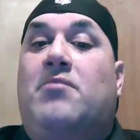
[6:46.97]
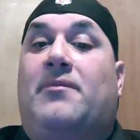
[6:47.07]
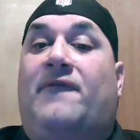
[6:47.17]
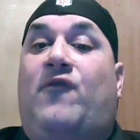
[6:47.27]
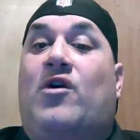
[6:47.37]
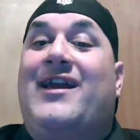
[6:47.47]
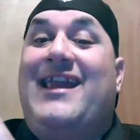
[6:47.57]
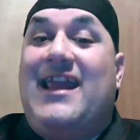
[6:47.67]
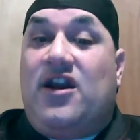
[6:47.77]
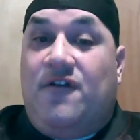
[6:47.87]
but before
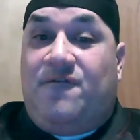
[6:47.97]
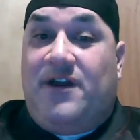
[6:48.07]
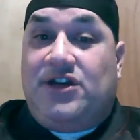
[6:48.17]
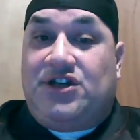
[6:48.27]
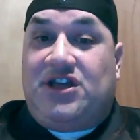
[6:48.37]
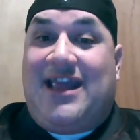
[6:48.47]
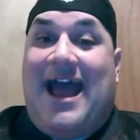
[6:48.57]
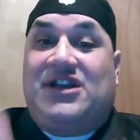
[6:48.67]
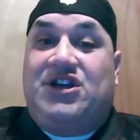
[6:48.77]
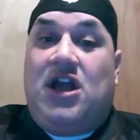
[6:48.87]
he could finish the
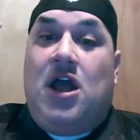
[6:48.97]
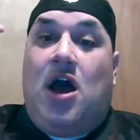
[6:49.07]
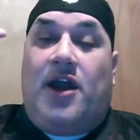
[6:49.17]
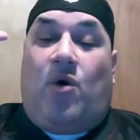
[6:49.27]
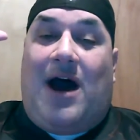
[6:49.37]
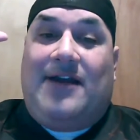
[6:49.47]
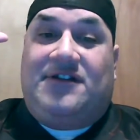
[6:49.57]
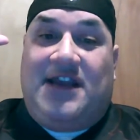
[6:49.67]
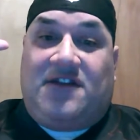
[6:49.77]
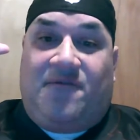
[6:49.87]
catch, an Ohio
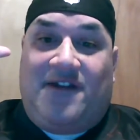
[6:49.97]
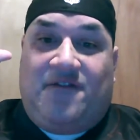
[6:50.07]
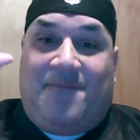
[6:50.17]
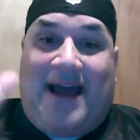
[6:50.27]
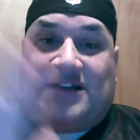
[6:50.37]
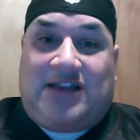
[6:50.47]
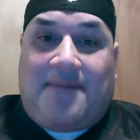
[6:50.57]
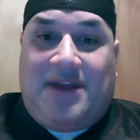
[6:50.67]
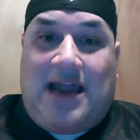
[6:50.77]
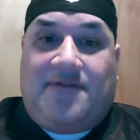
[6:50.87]
State defensive back
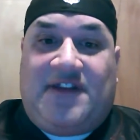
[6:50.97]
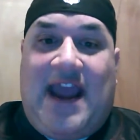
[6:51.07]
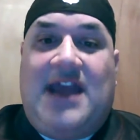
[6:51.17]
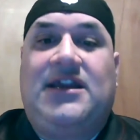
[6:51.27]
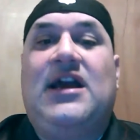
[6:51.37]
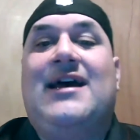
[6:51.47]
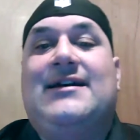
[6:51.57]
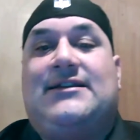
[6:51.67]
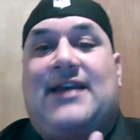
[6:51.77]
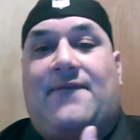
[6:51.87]
slapped it out of his hand.
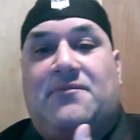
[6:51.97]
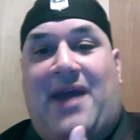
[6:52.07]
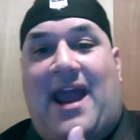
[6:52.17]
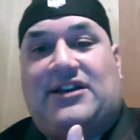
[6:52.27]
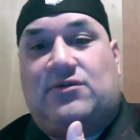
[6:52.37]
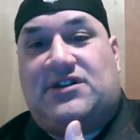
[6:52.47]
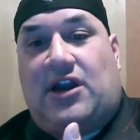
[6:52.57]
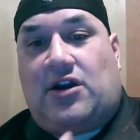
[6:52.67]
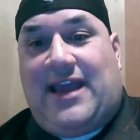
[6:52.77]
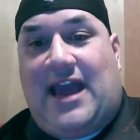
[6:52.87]
Seven Banks was
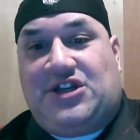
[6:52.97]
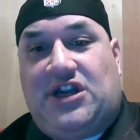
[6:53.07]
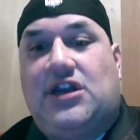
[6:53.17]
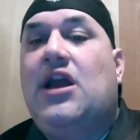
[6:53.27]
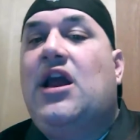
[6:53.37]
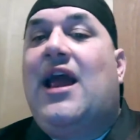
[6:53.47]
there to catch it,